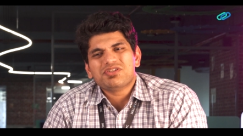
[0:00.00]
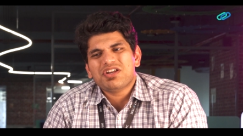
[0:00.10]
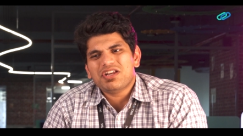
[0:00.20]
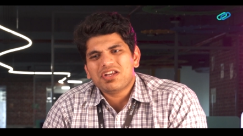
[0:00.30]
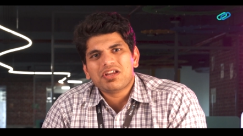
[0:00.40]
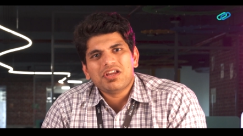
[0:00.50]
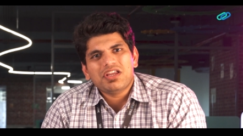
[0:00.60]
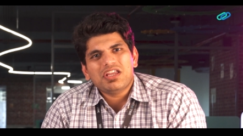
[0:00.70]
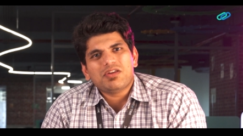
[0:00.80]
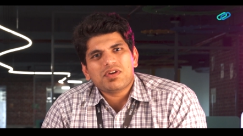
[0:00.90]
engineering
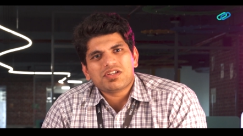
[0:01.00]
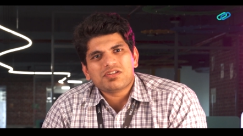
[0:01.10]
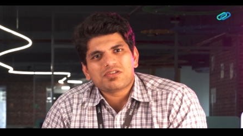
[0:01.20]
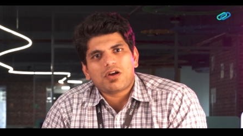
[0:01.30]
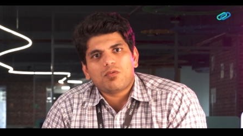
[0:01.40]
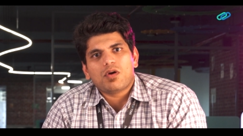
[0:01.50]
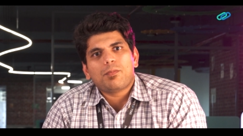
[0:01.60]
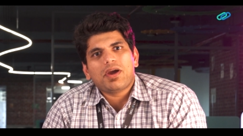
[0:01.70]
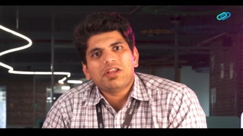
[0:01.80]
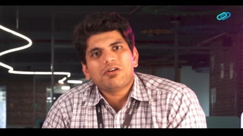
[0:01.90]
equation
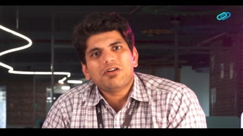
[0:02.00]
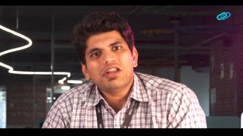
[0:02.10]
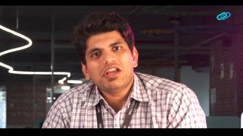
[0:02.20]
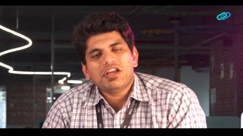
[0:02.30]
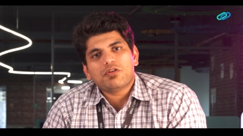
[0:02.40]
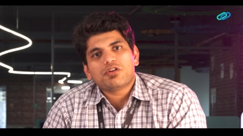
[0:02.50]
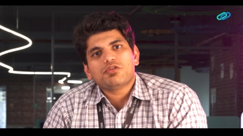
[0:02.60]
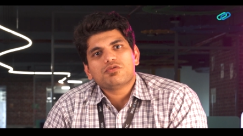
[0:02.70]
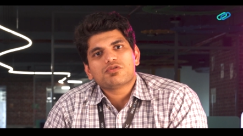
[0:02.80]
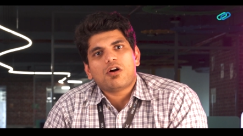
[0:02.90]
solver, Python in
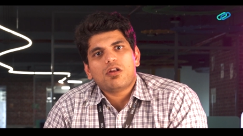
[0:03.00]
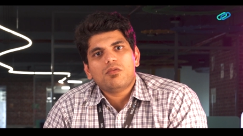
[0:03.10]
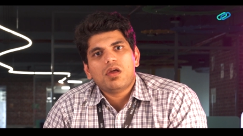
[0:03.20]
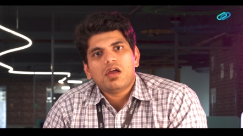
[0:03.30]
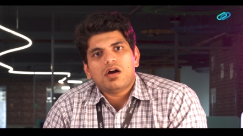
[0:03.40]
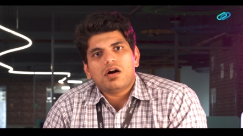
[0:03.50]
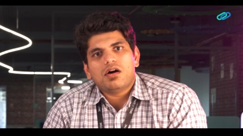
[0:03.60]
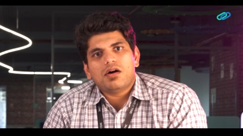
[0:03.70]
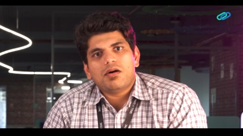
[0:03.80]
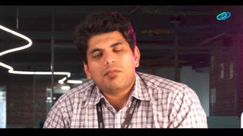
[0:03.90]
order to solve
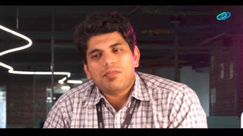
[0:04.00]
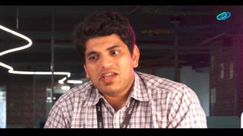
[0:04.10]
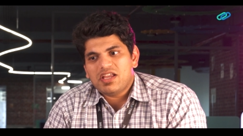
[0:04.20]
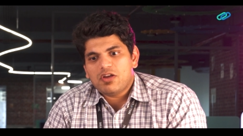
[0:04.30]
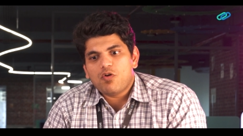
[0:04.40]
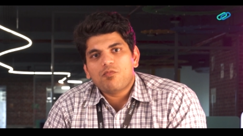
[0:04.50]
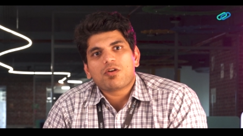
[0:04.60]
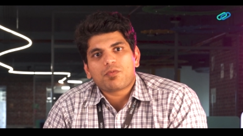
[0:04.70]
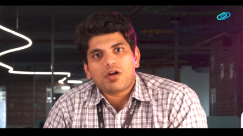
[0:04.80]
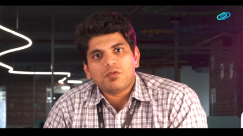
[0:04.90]
uh, my
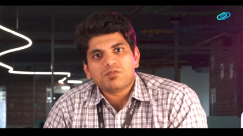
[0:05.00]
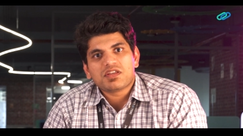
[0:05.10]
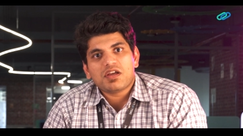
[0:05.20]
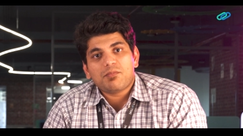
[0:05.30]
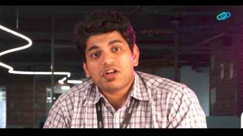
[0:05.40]
homework problems.